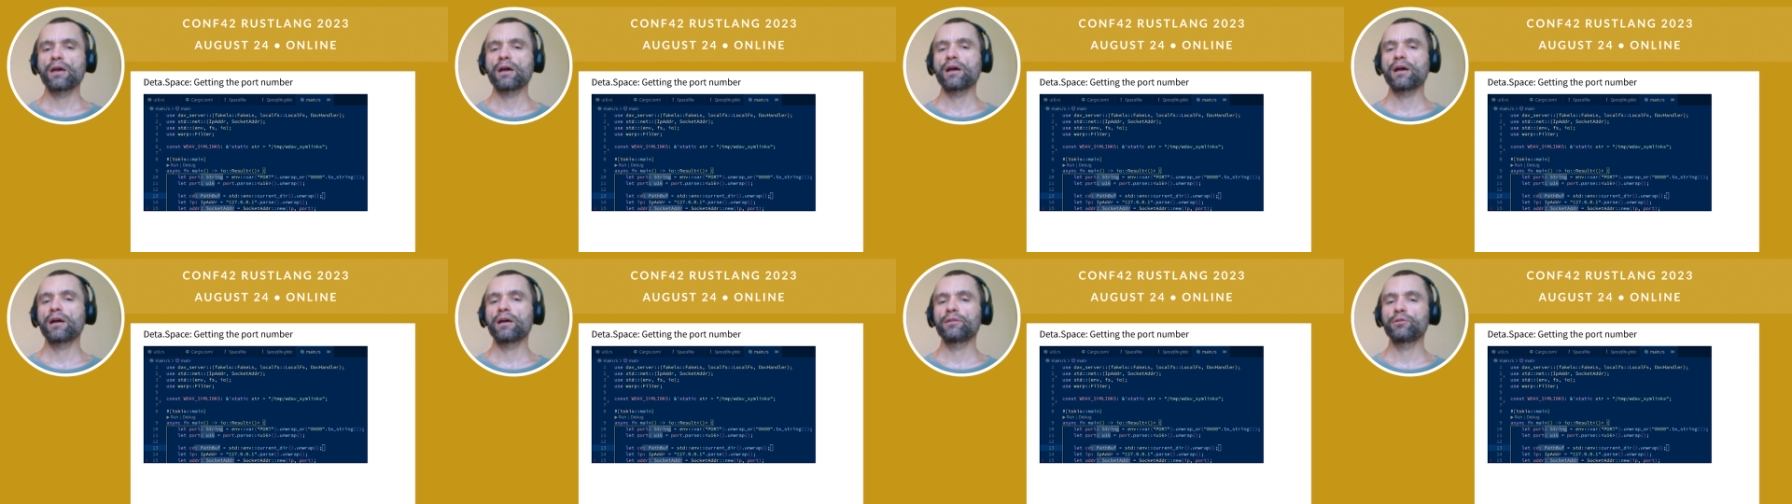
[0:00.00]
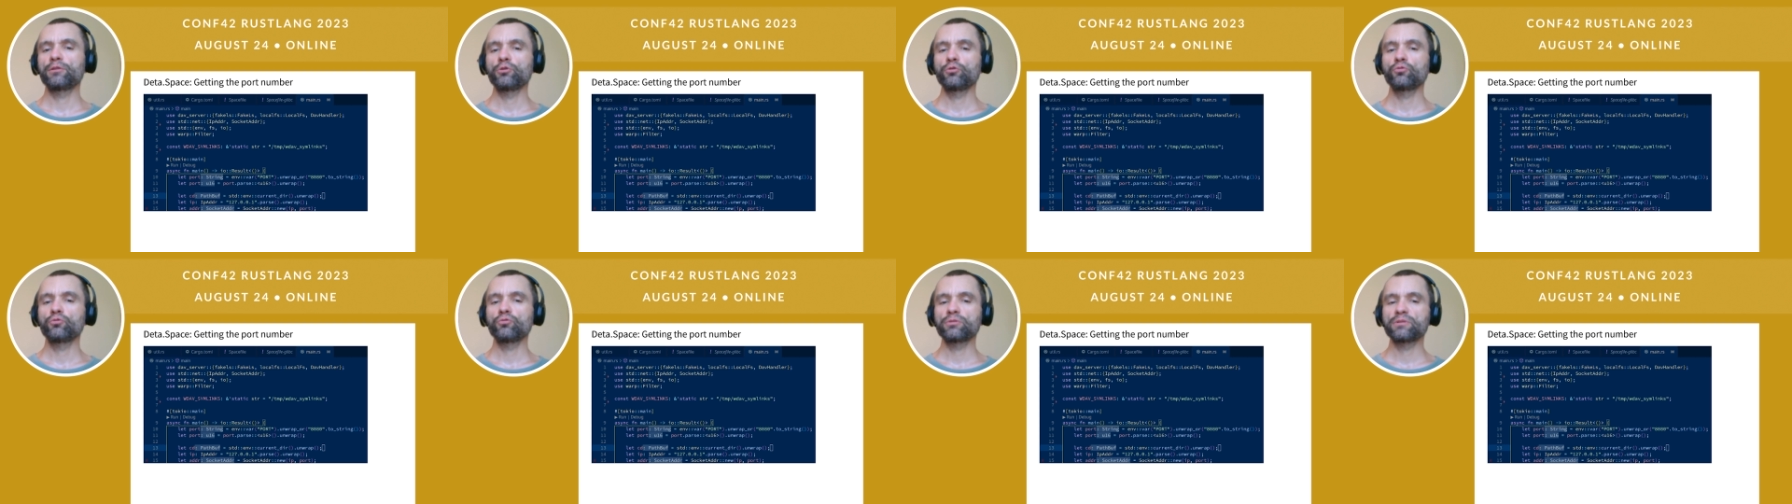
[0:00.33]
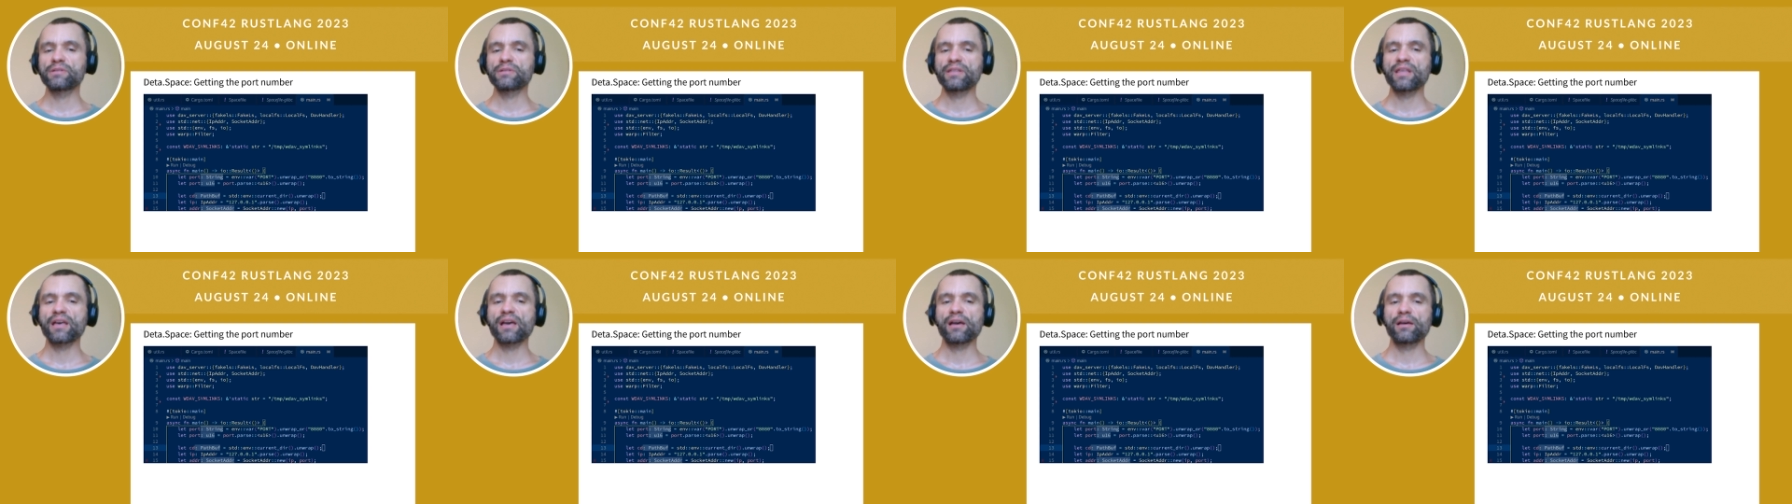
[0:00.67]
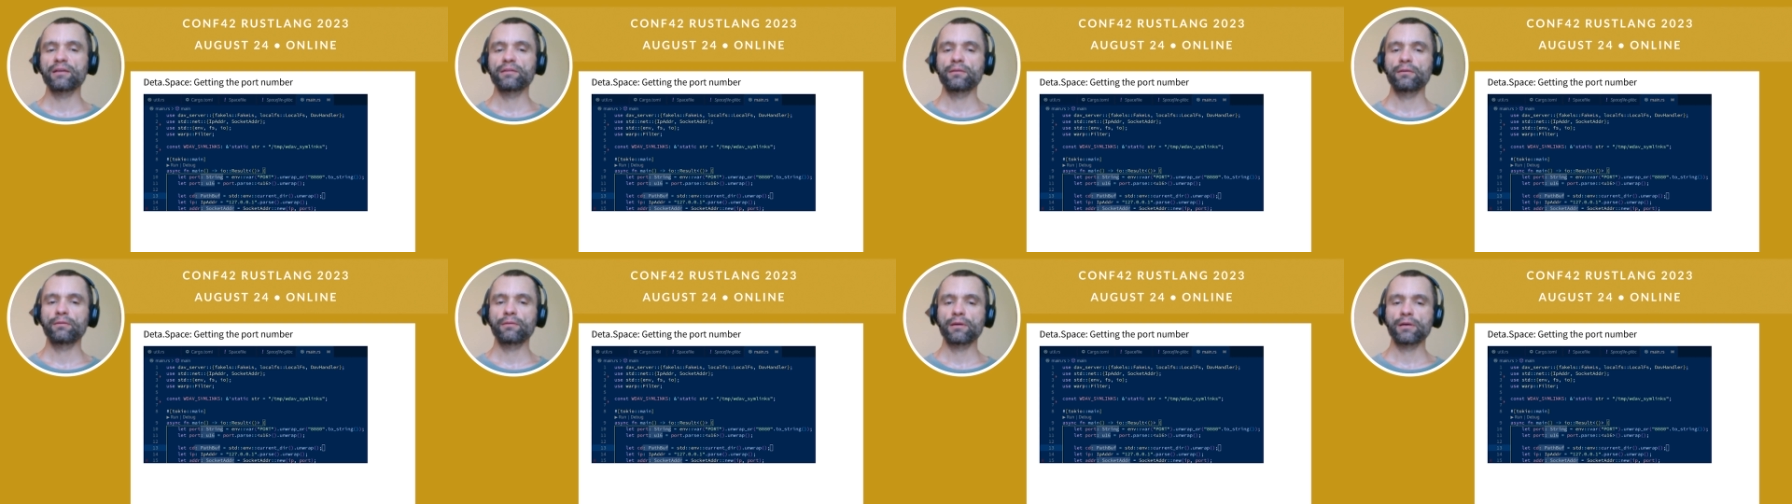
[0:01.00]
and use
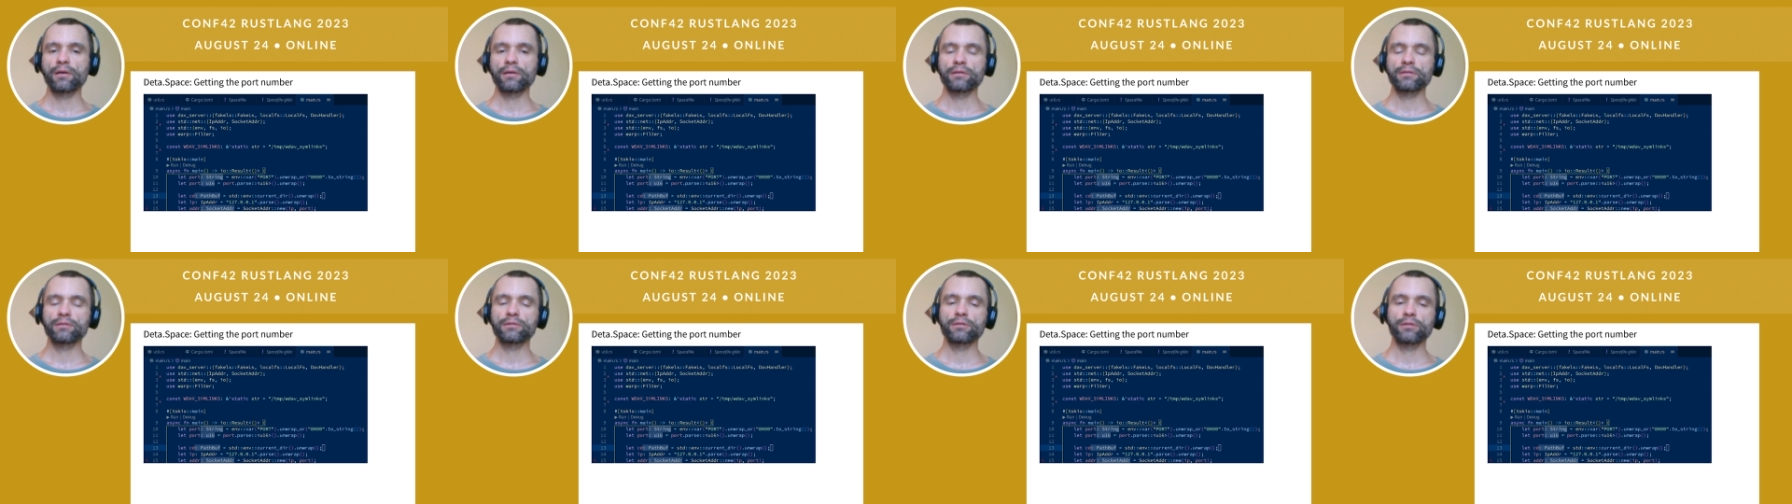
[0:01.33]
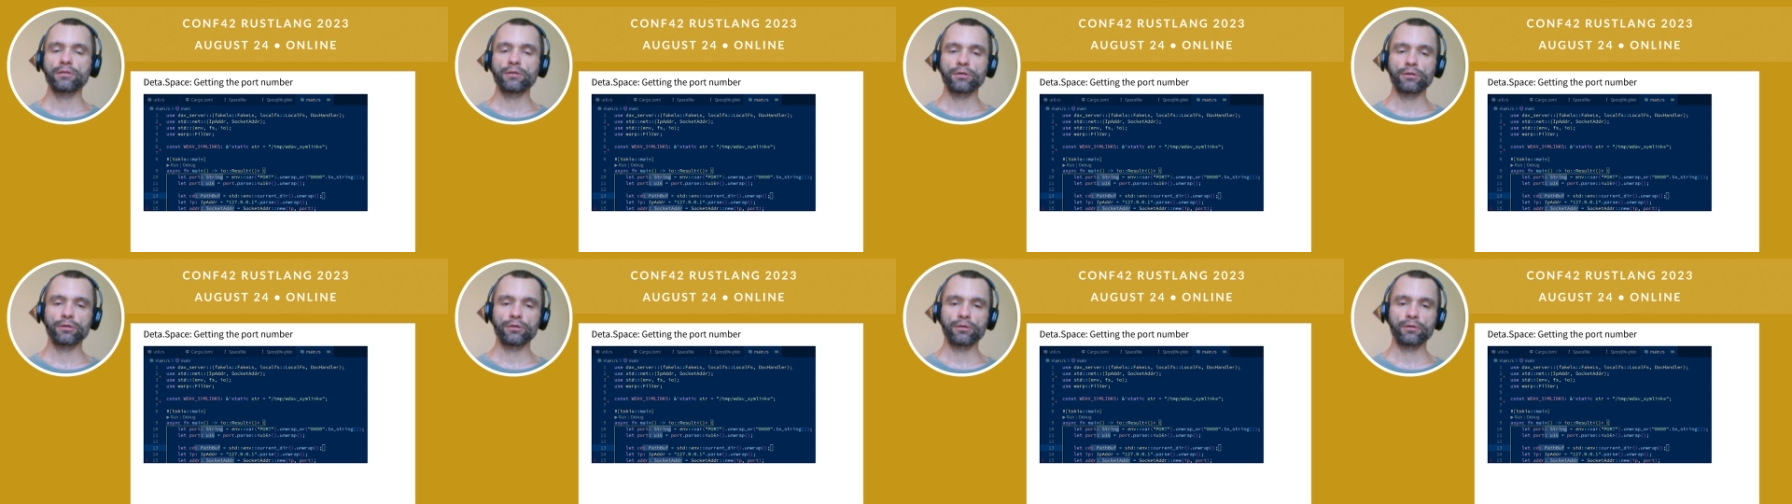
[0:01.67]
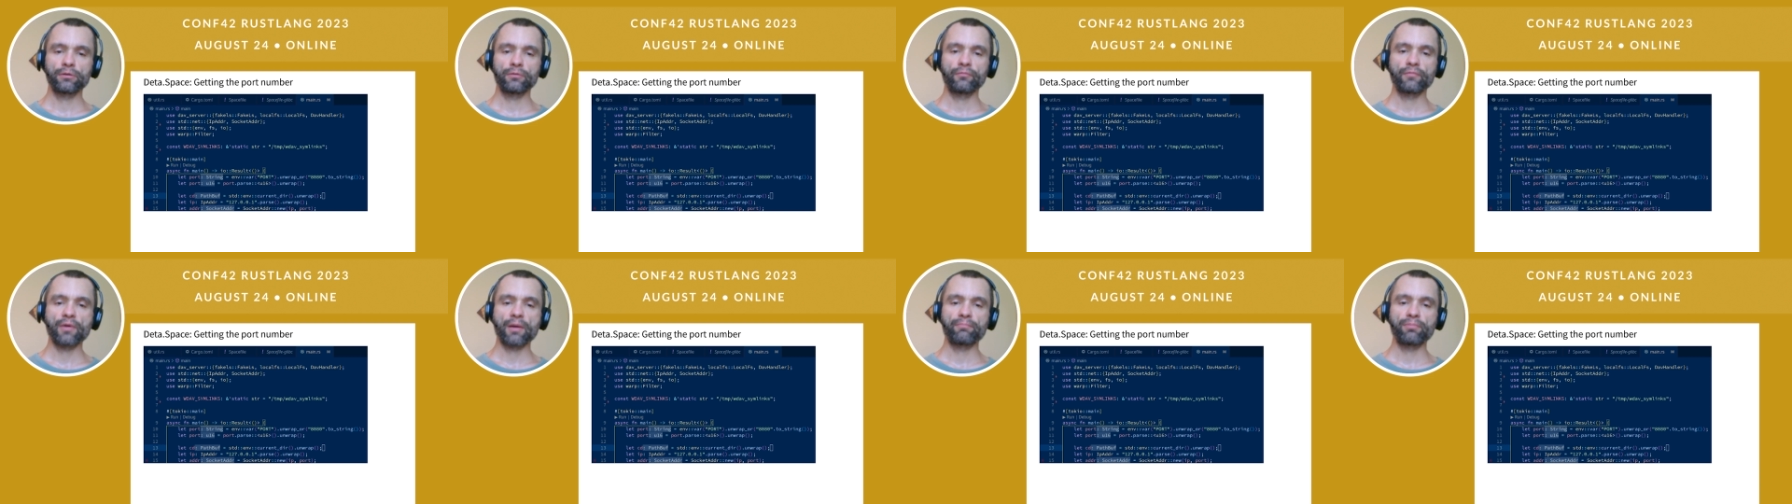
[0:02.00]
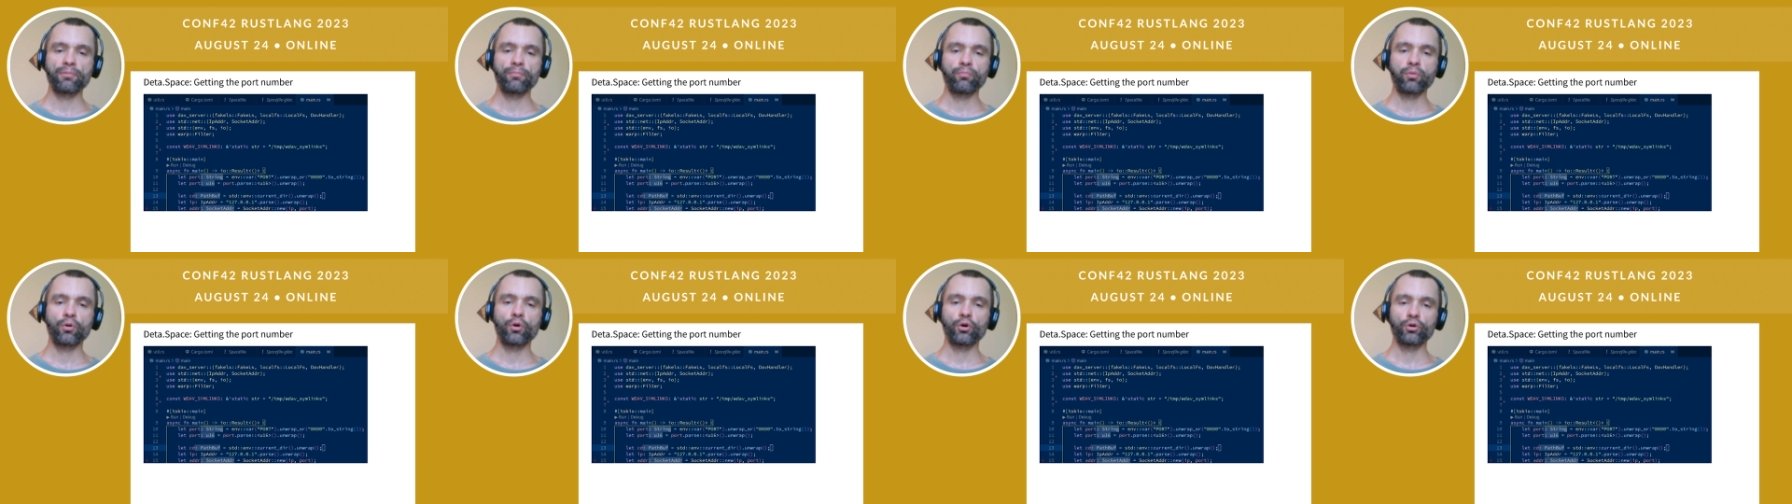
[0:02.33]
that as the web
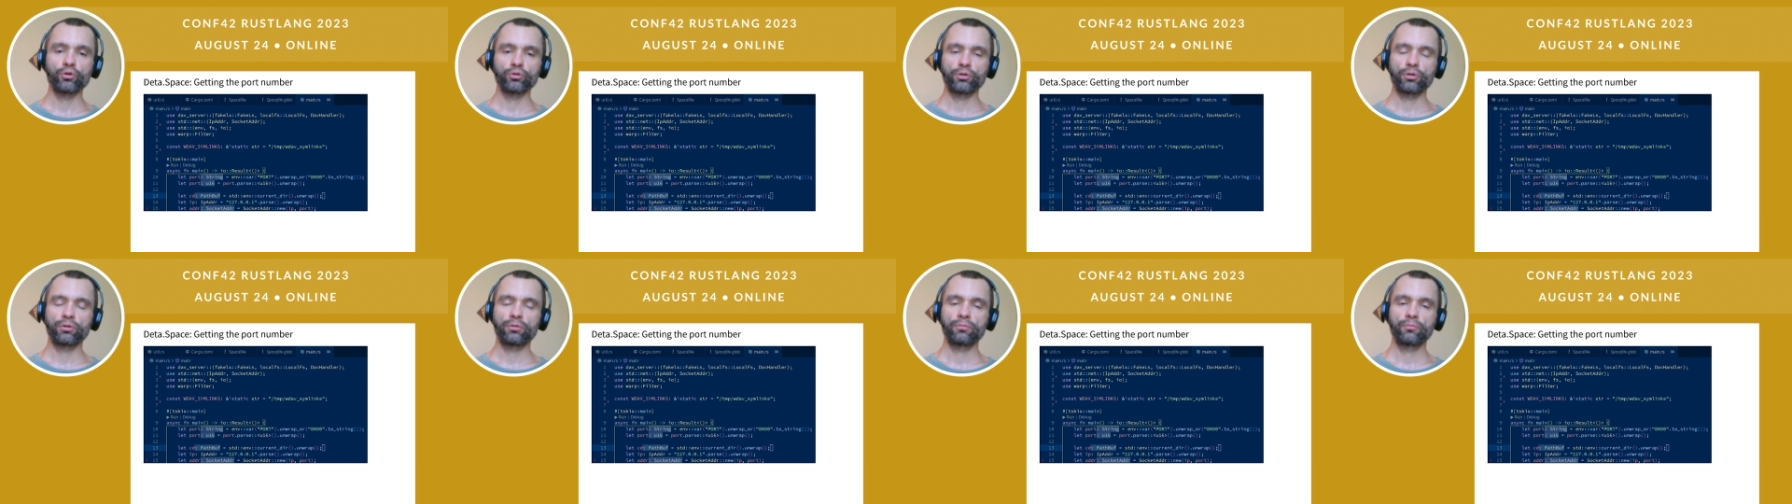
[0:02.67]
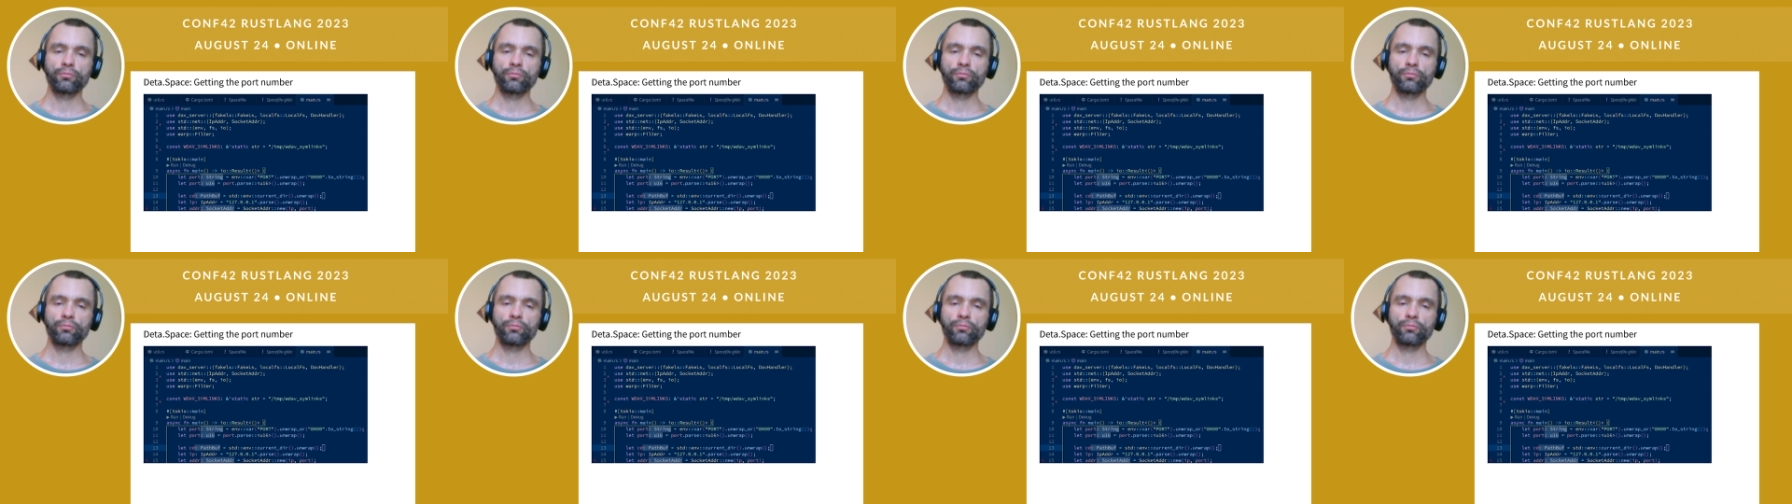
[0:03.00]
port